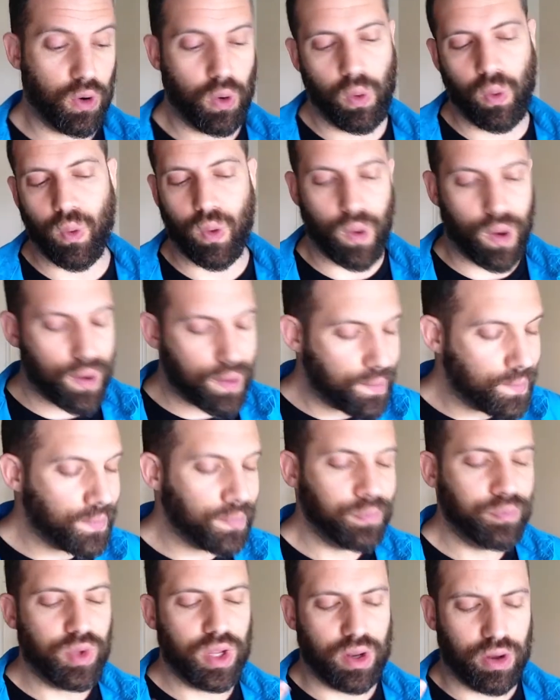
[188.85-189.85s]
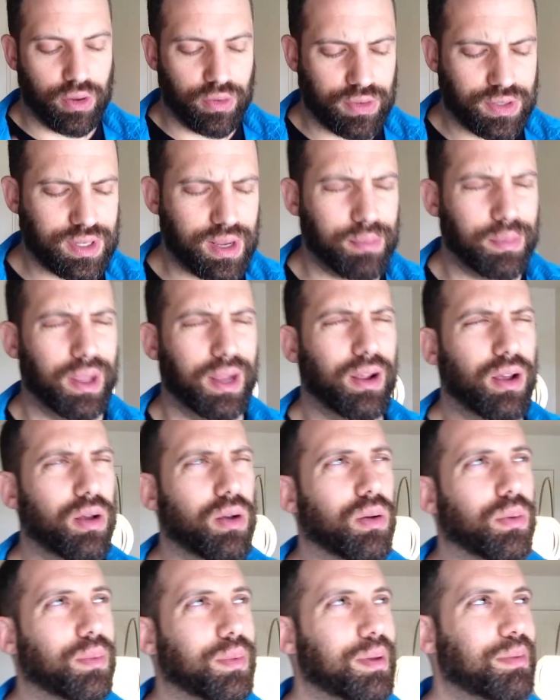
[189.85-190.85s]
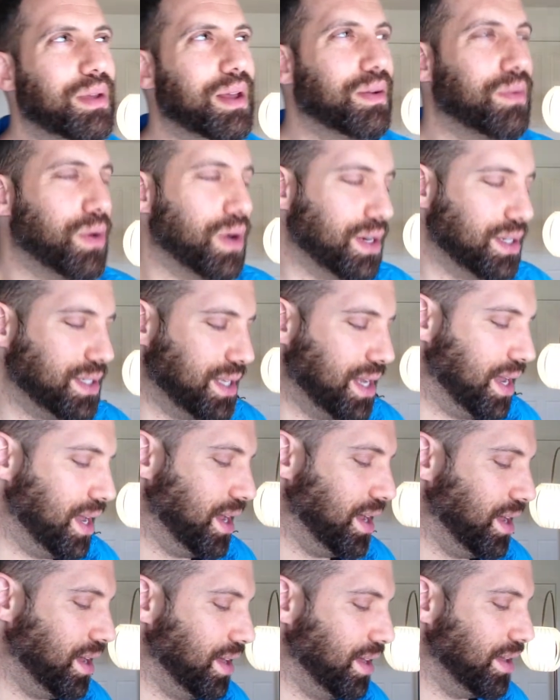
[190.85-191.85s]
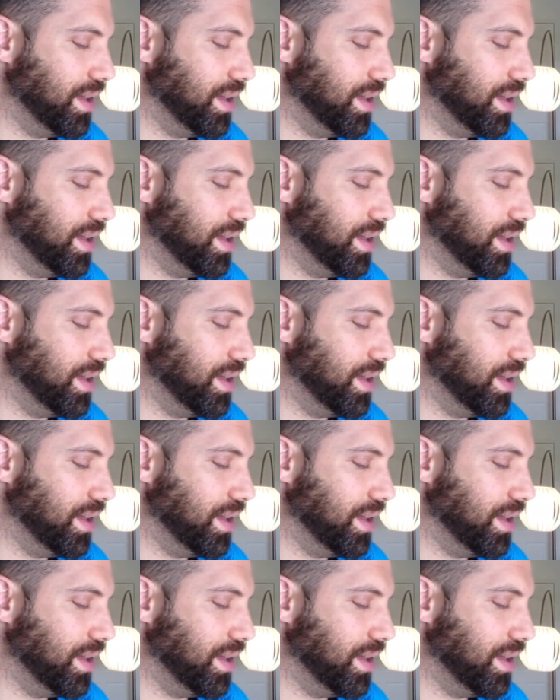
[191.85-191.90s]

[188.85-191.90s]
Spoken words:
Or, so I'm like, oh, maybe I want to say,